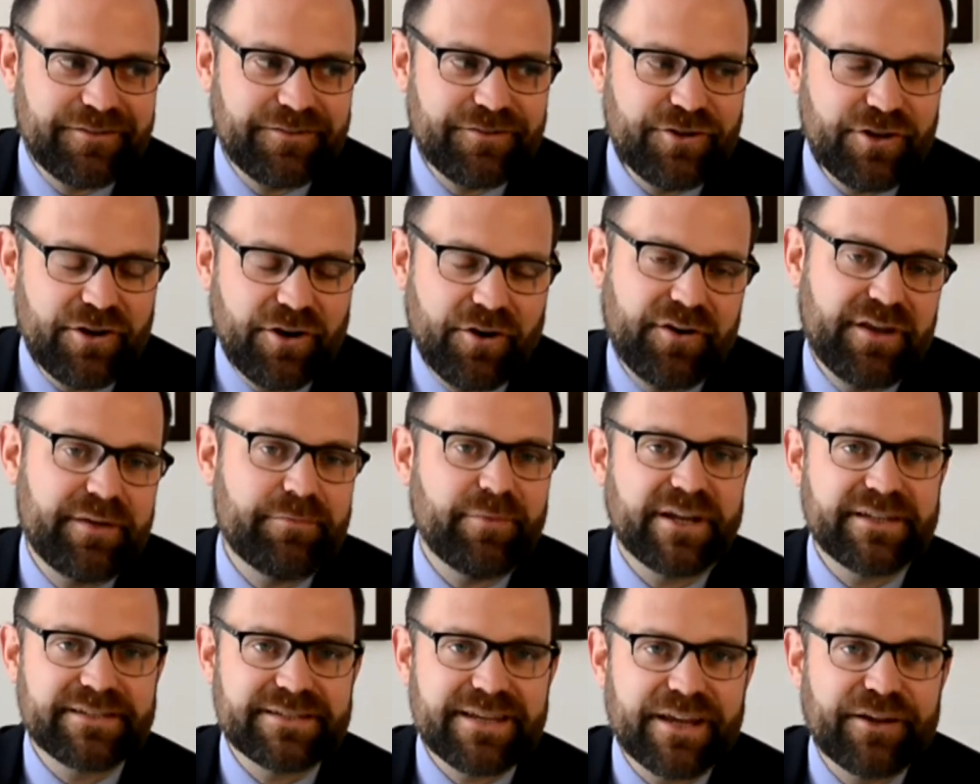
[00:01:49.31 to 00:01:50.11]
he
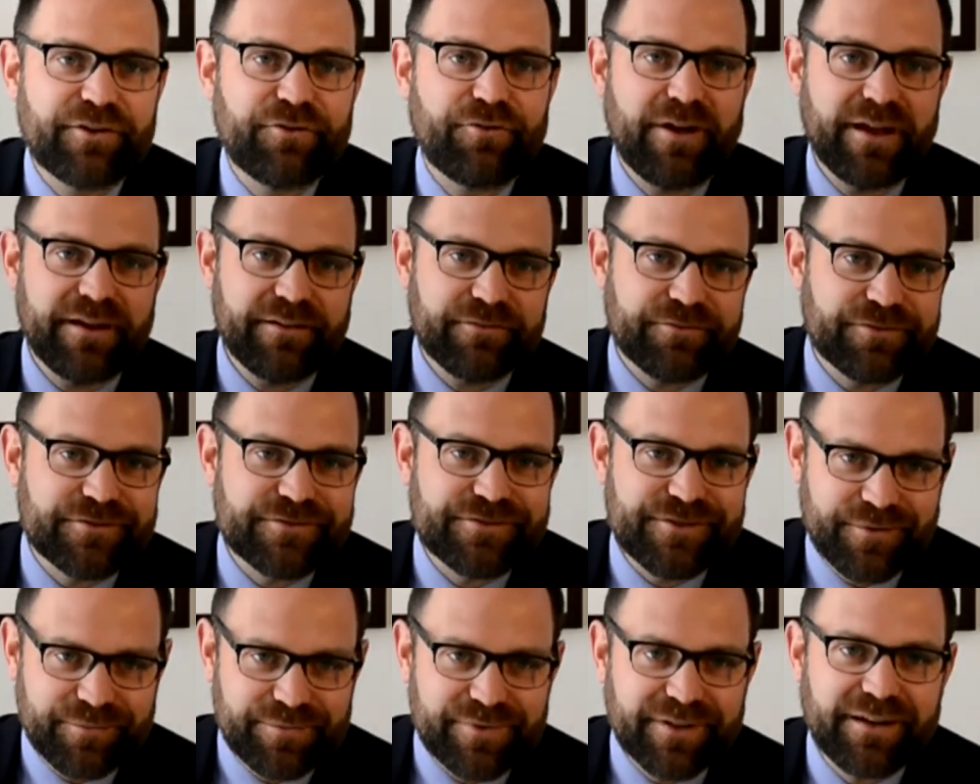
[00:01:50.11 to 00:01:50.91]
might take credit for
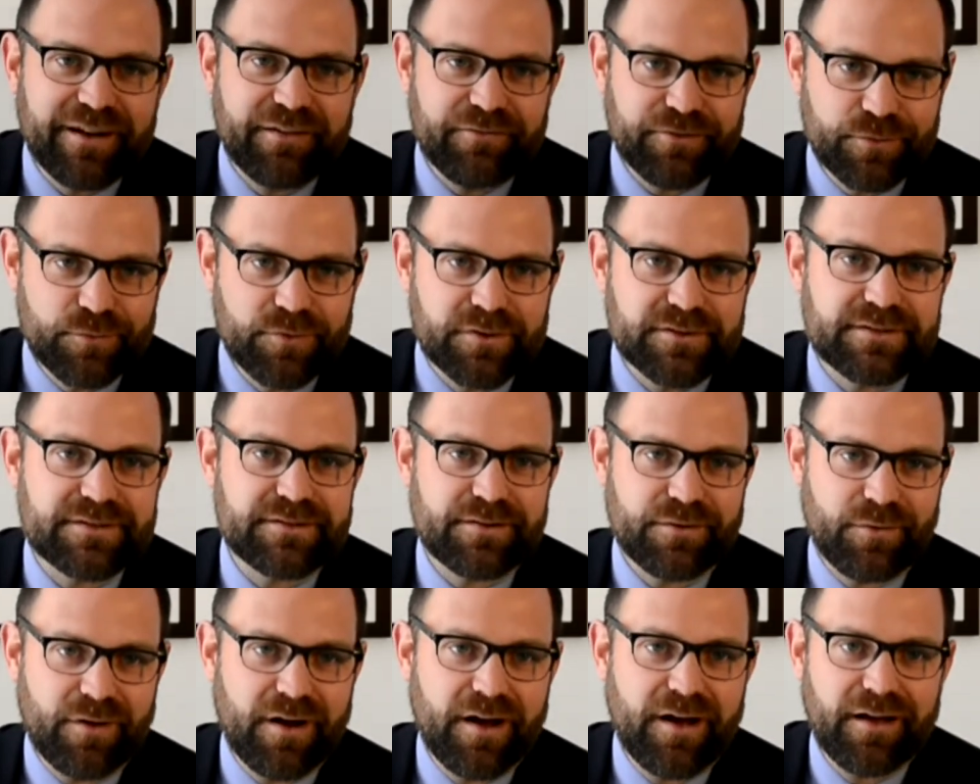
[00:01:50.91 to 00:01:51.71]
something every once
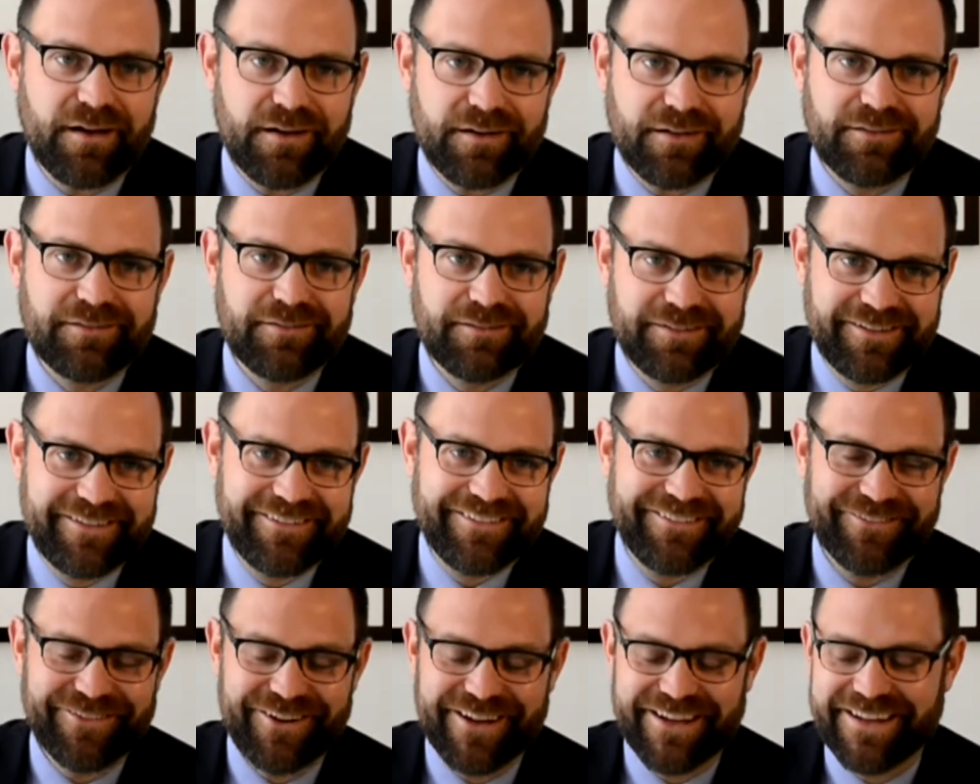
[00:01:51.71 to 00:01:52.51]
in a while,
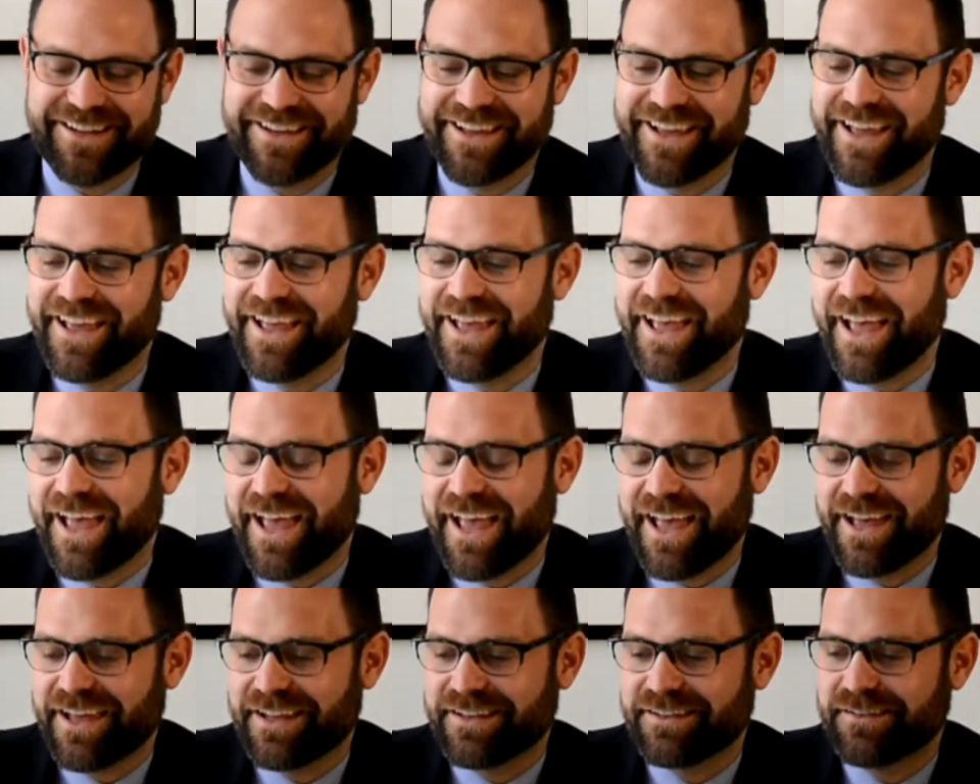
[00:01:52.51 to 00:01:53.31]
right?
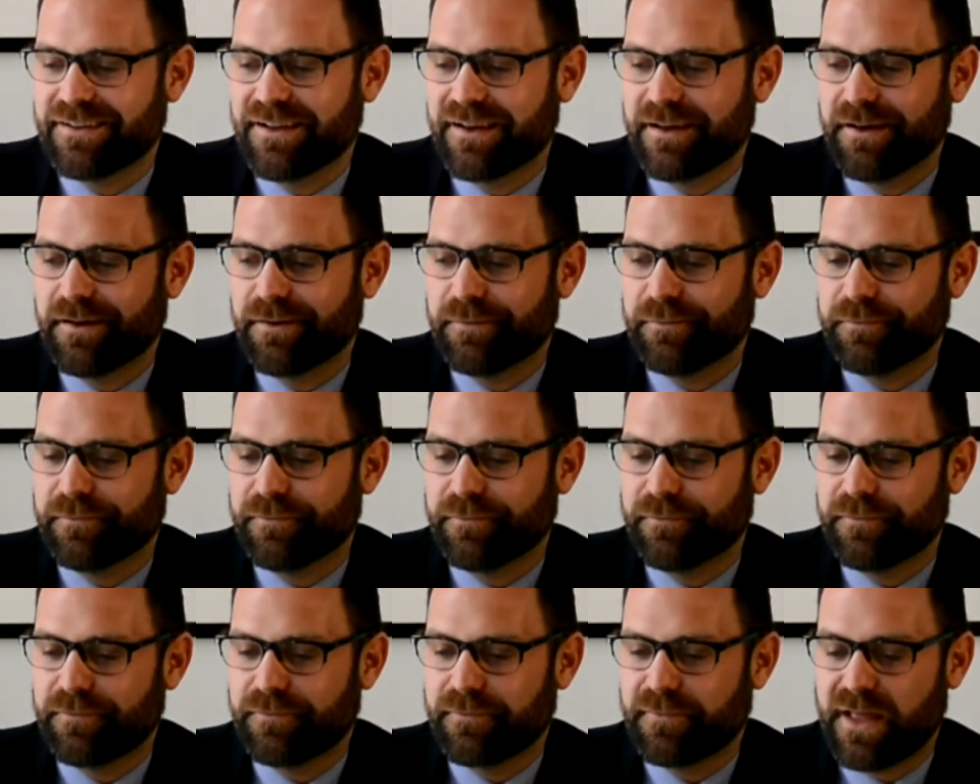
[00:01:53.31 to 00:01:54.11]
And
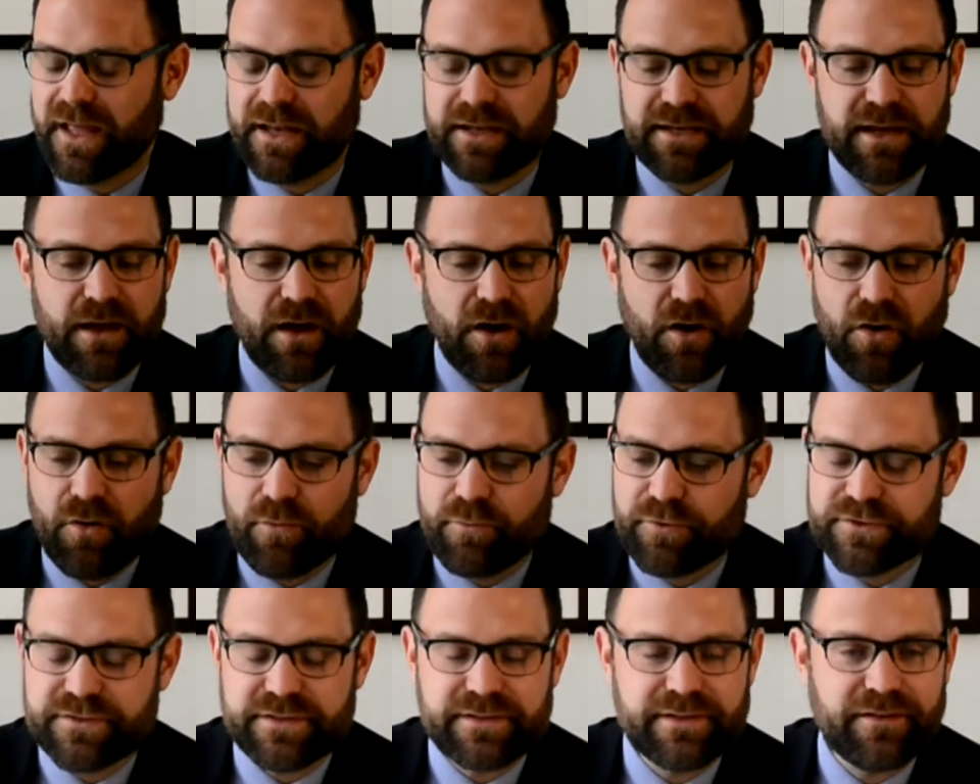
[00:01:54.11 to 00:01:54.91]
he
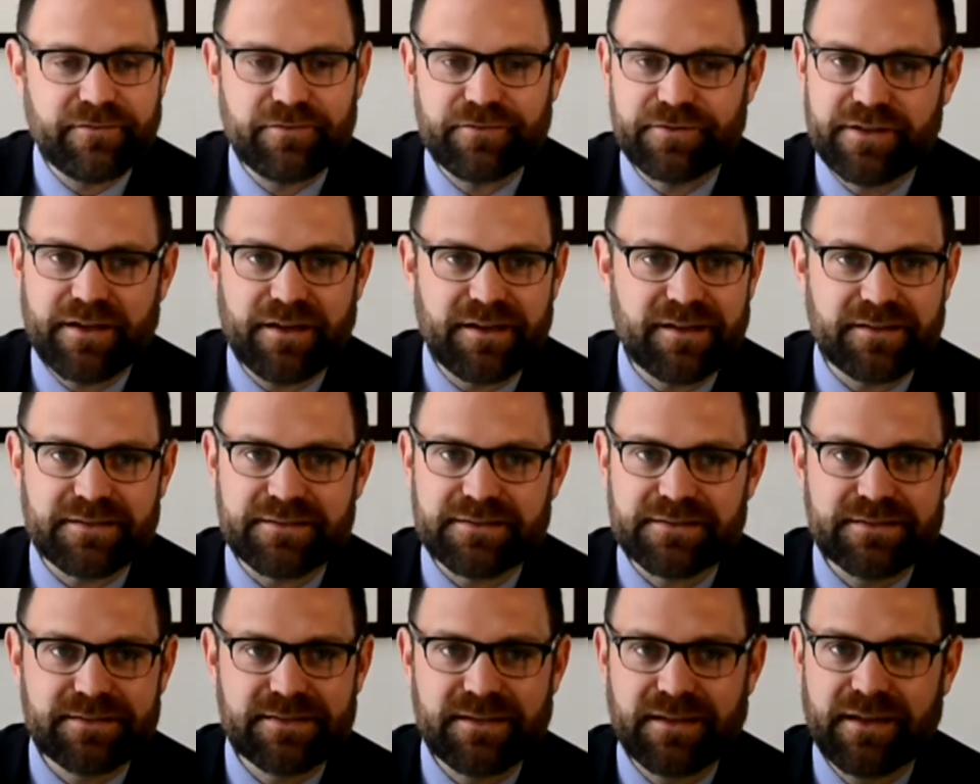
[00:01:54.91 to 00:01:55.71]
almost never
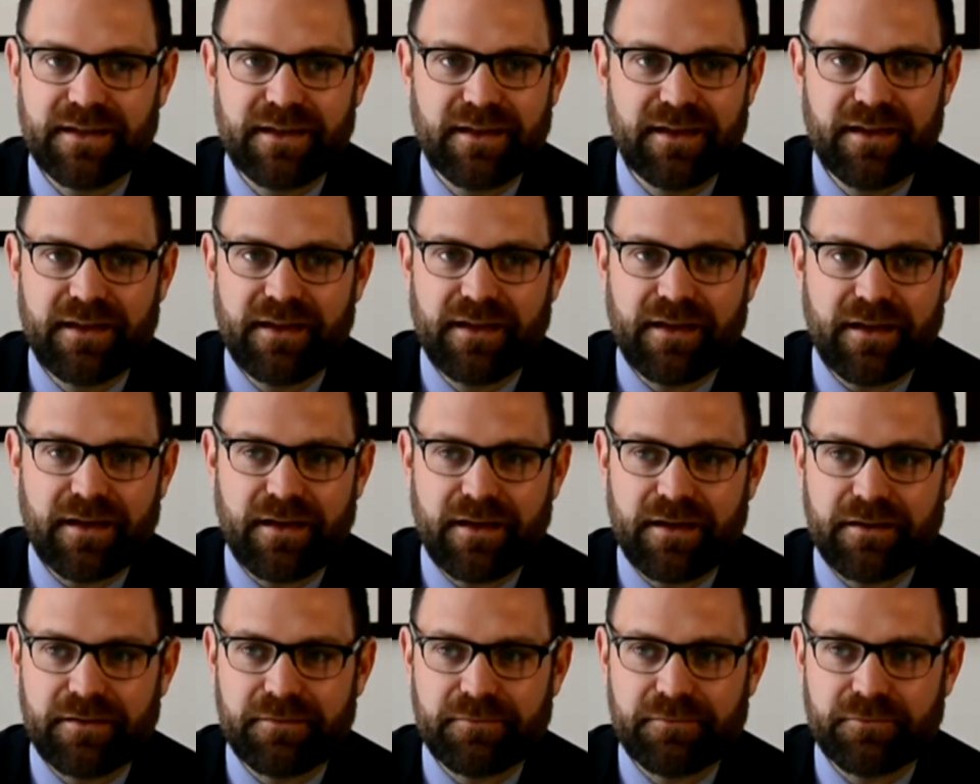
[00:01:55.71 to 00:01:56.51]
does.
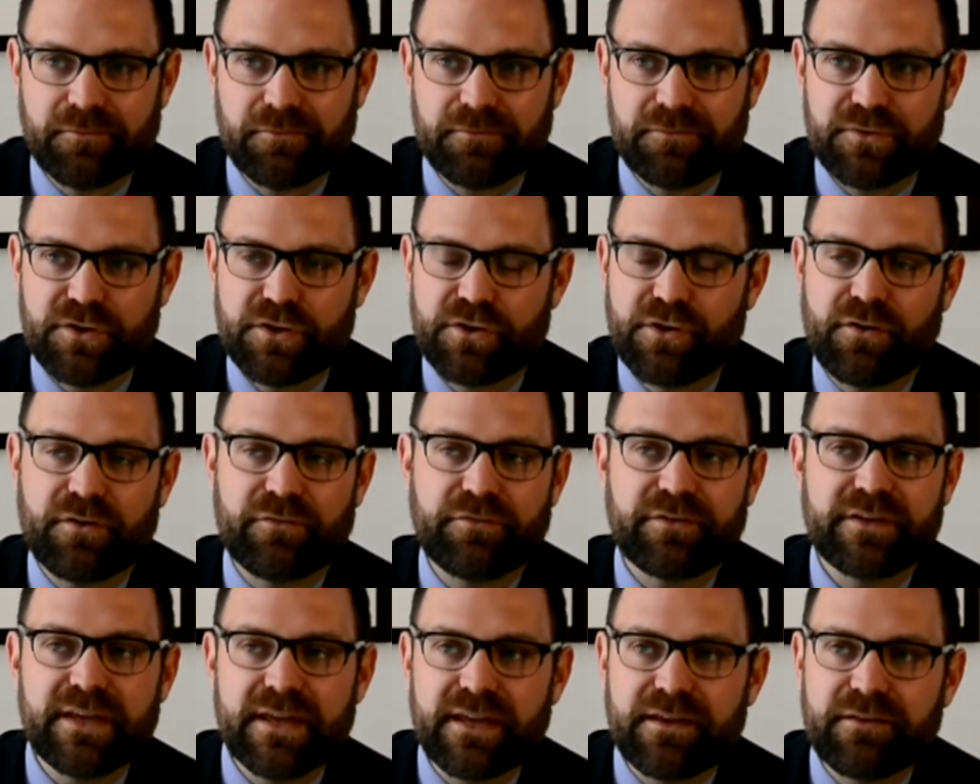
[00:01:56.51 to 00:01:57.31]

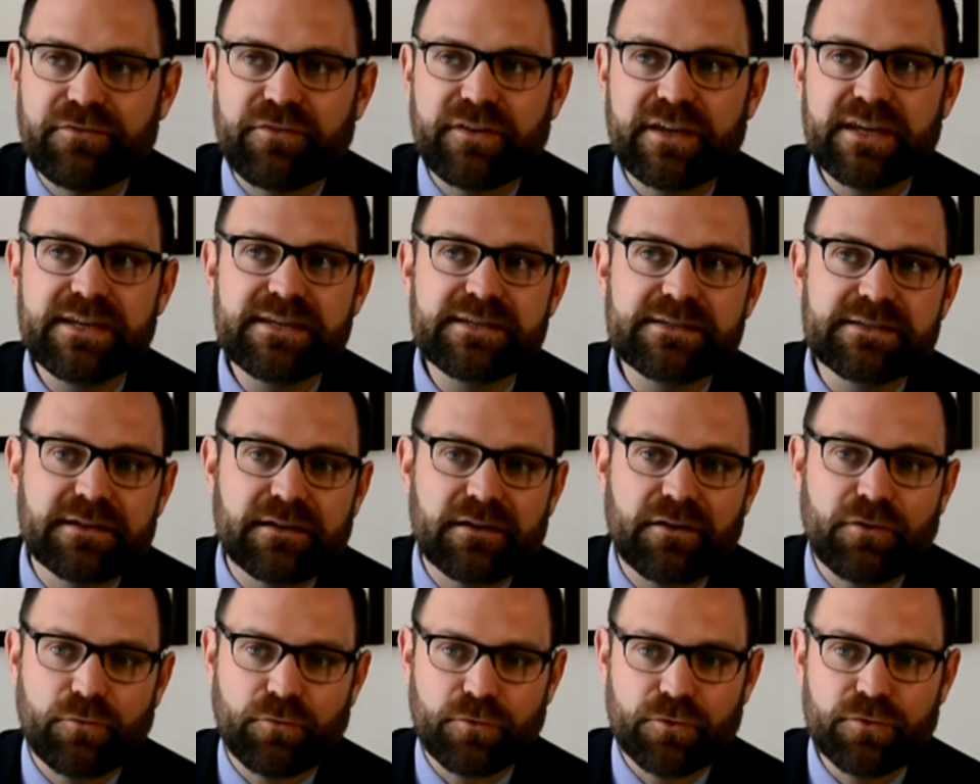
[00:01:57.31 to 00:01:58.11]
If he's
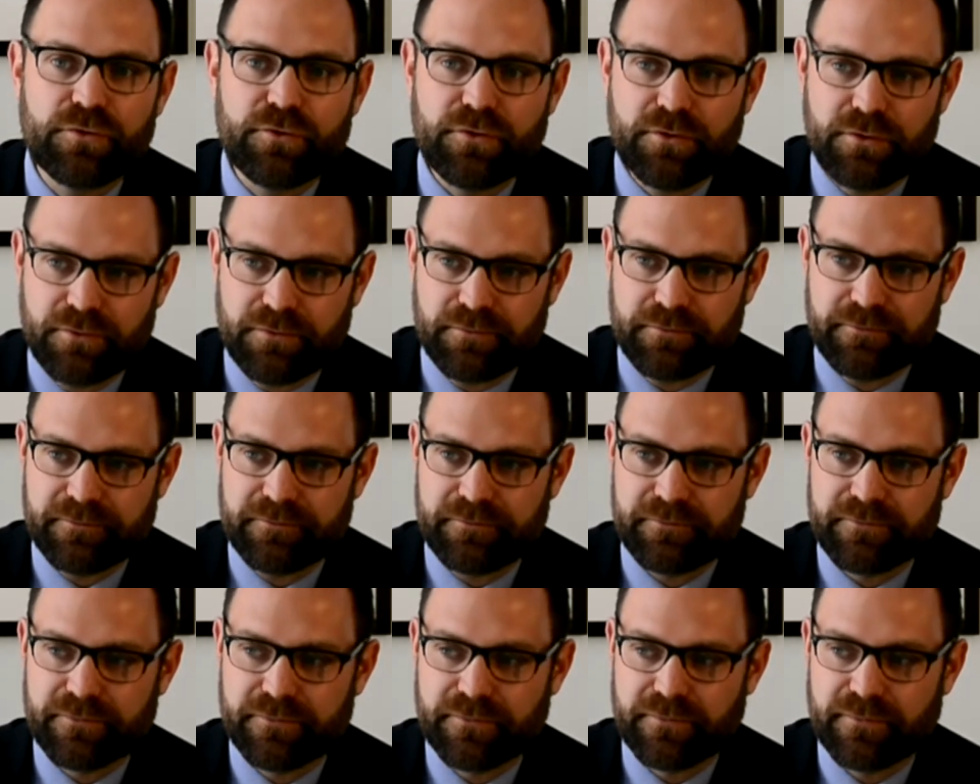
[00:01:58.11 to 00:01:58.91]
in a room